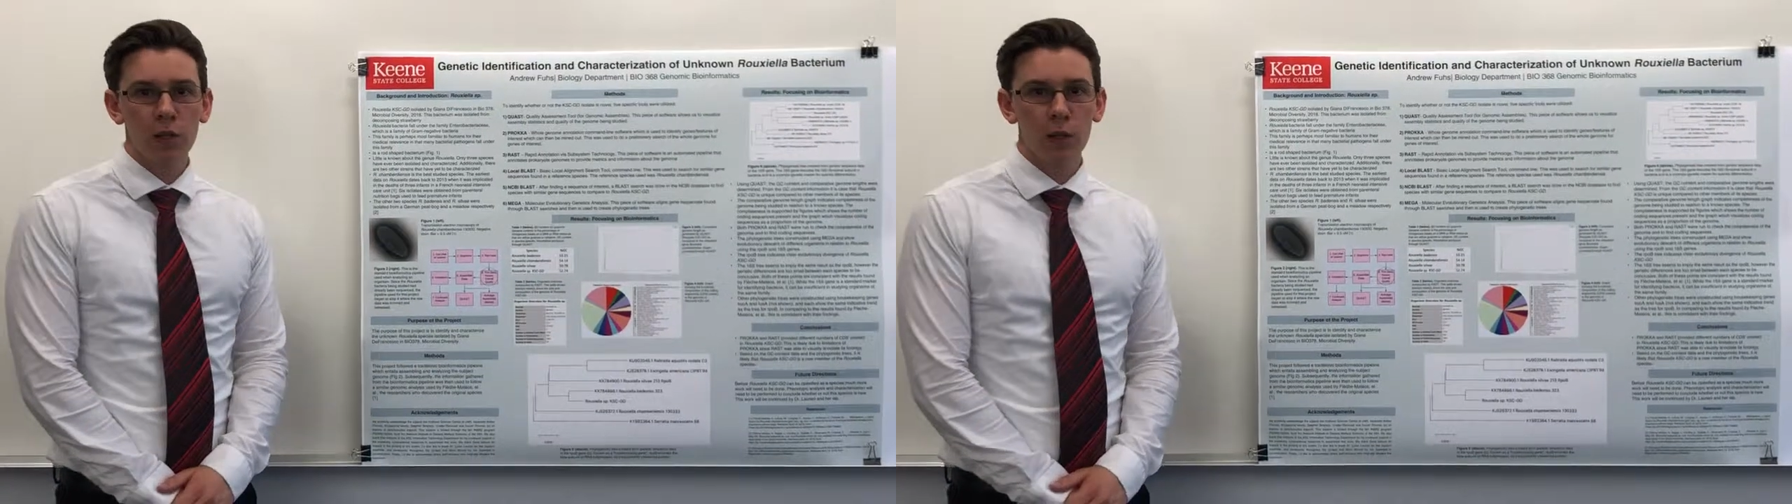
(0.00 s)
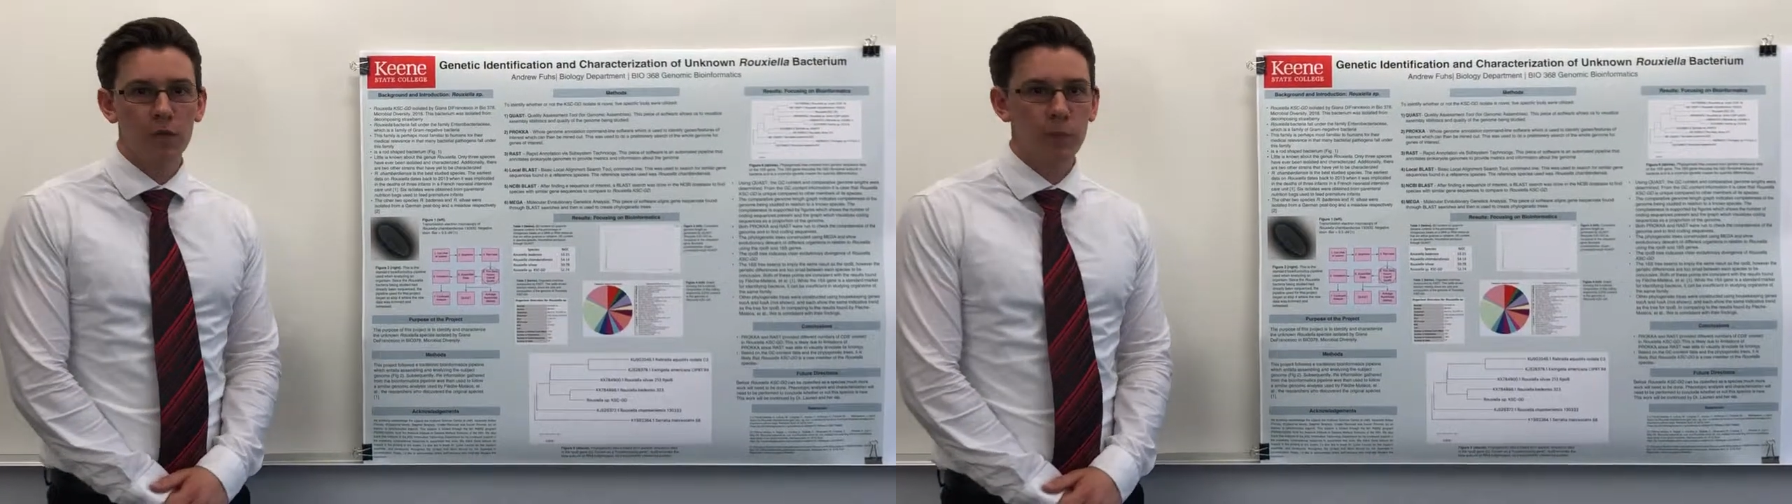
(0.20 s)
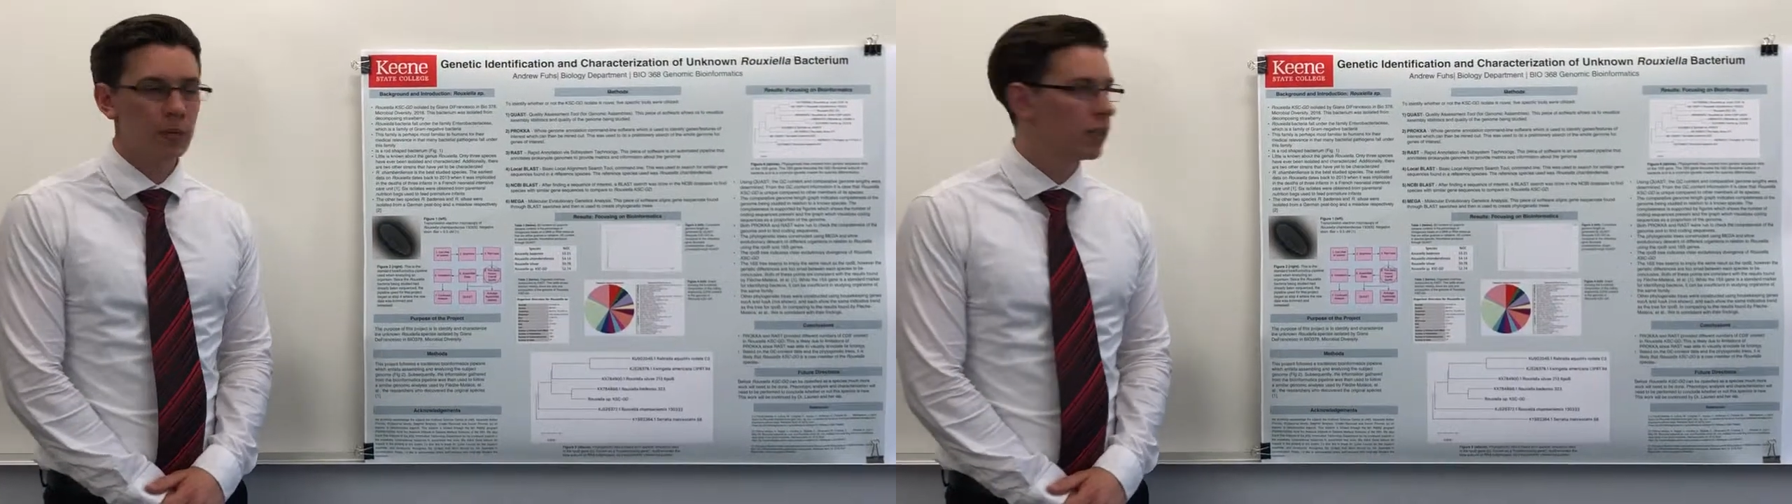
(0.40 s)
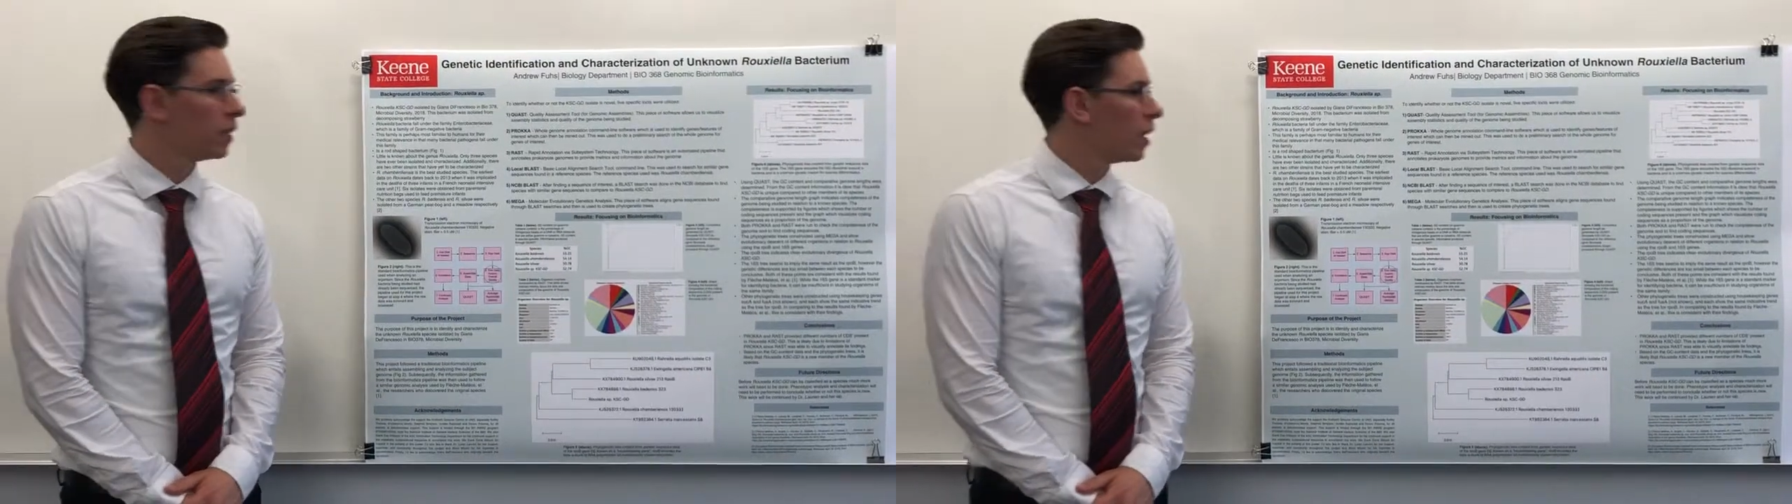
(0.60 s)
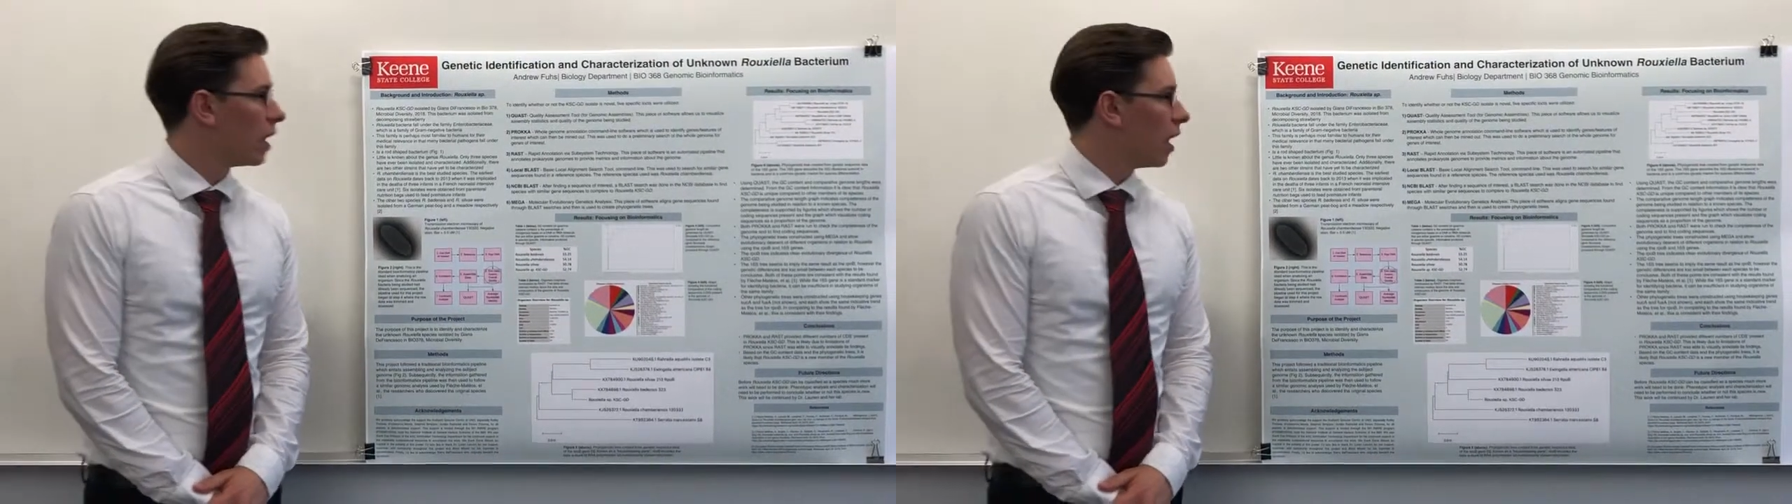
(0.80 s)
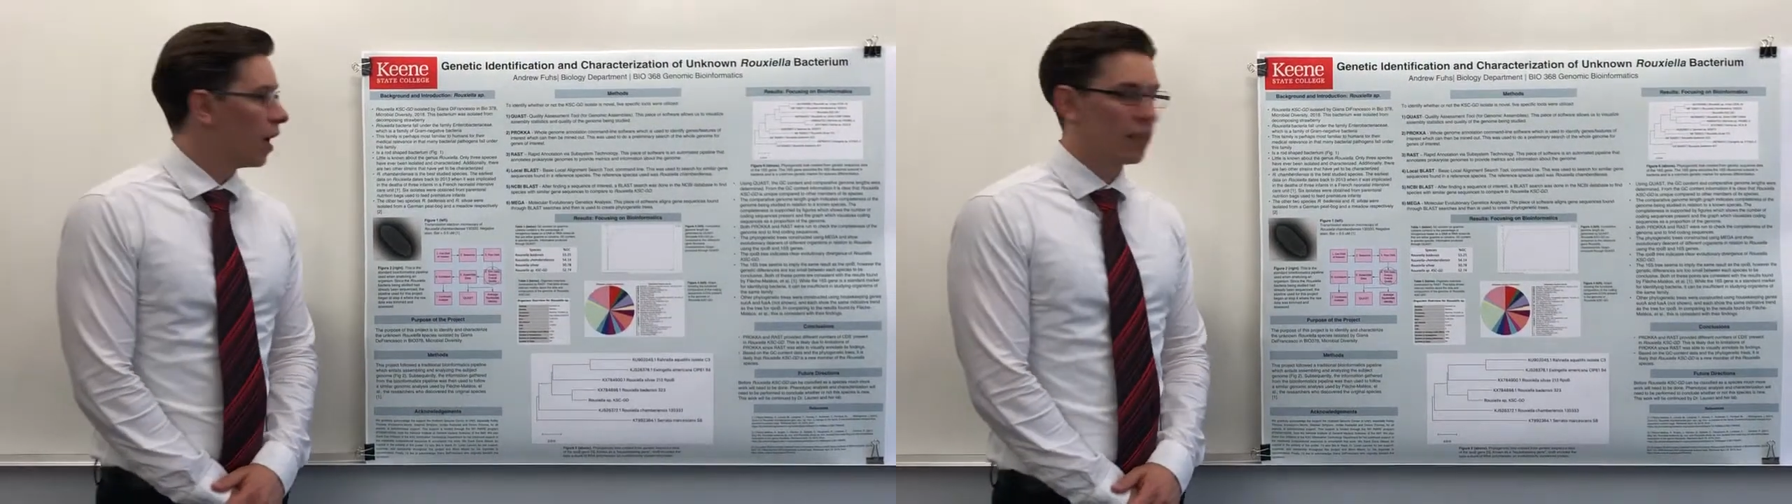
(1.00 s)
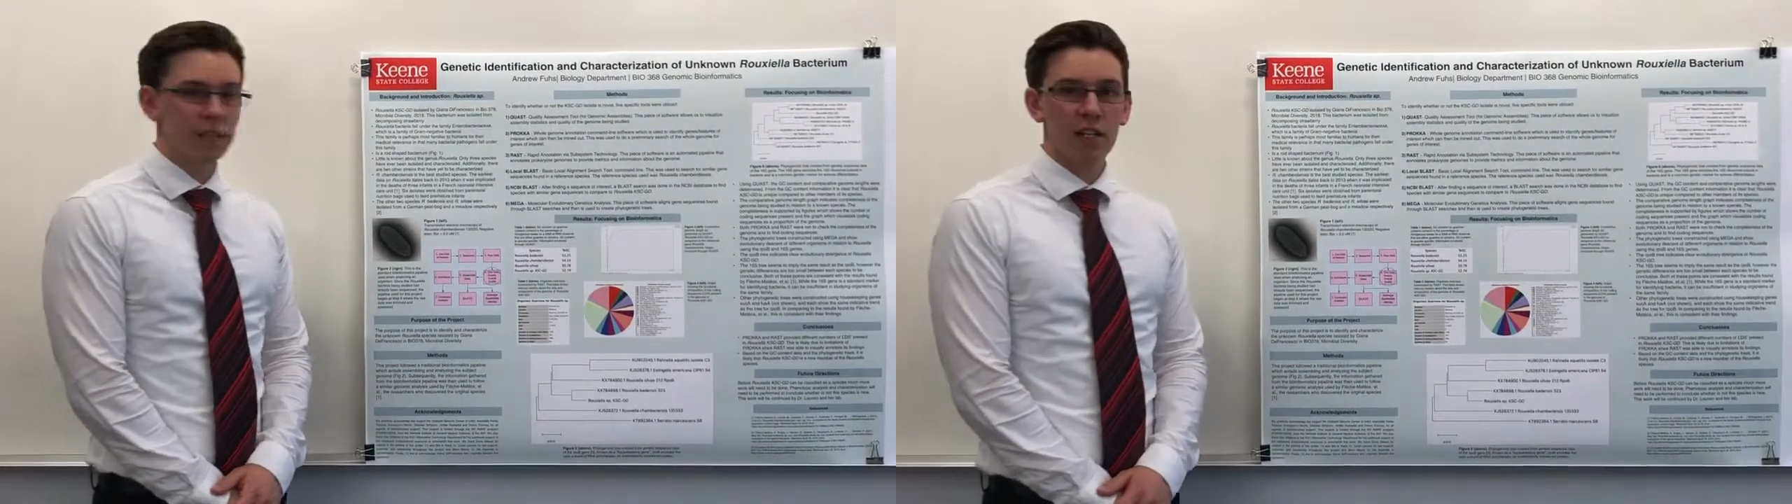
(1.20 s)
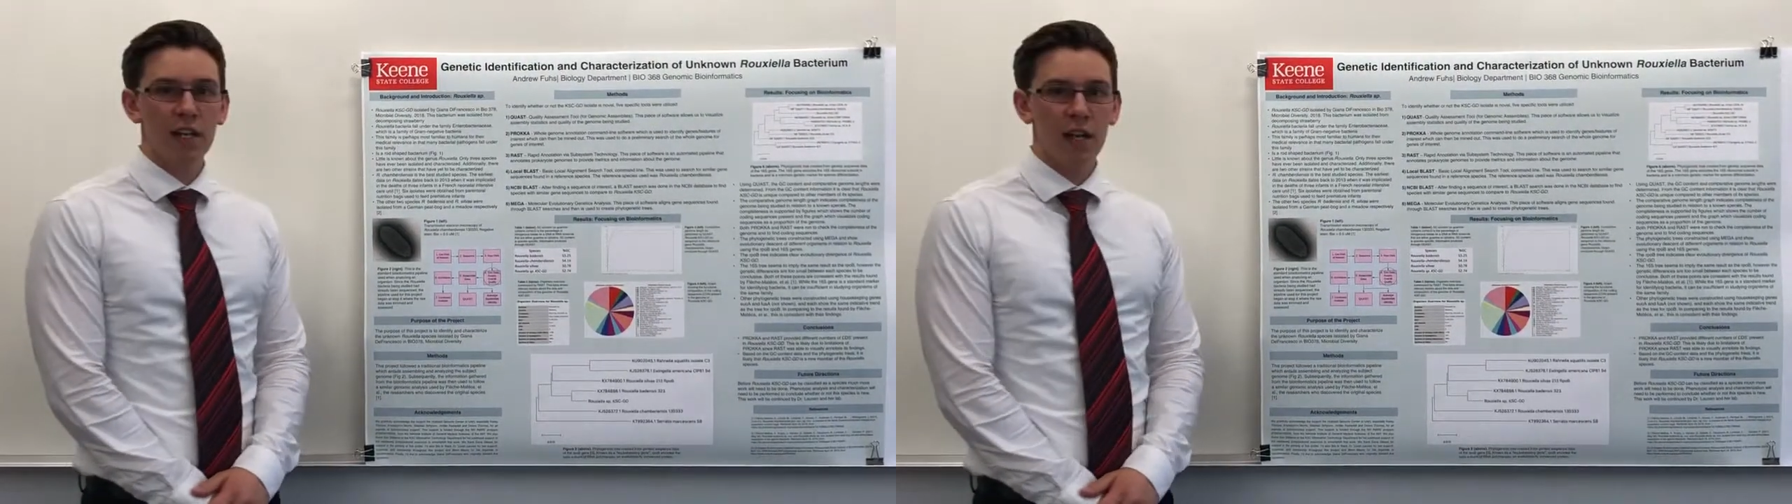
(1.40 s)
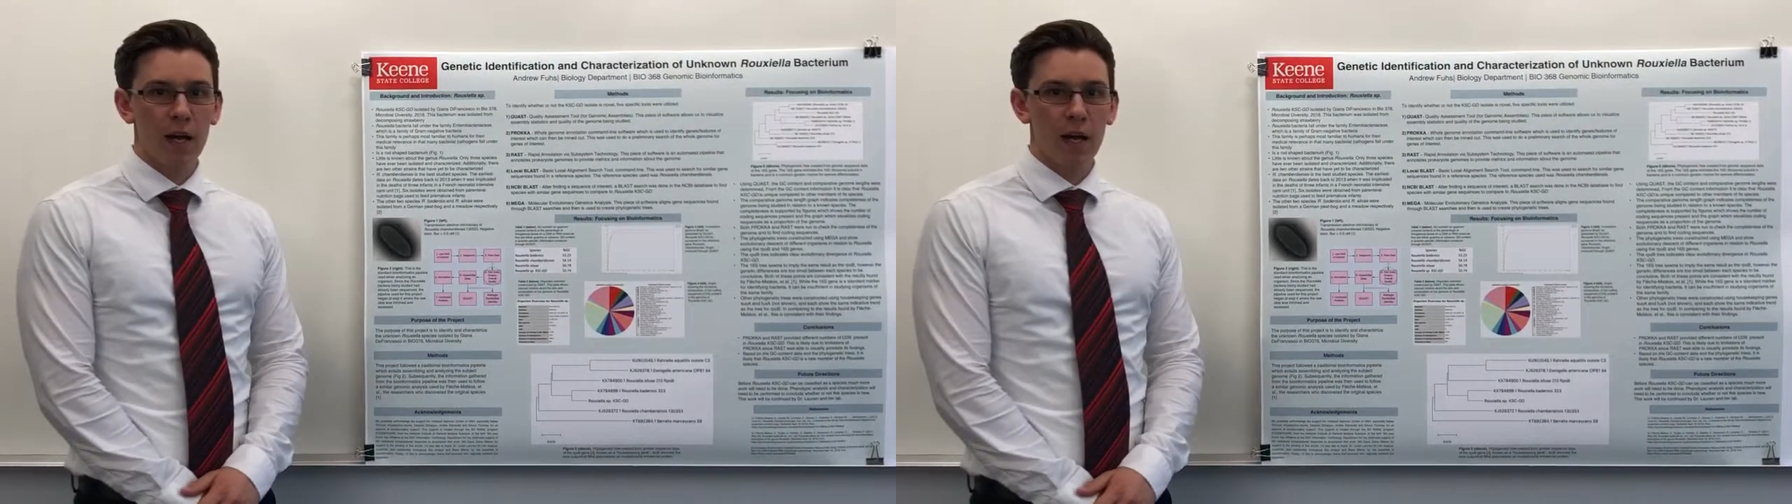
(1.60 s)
Hello everybody. Today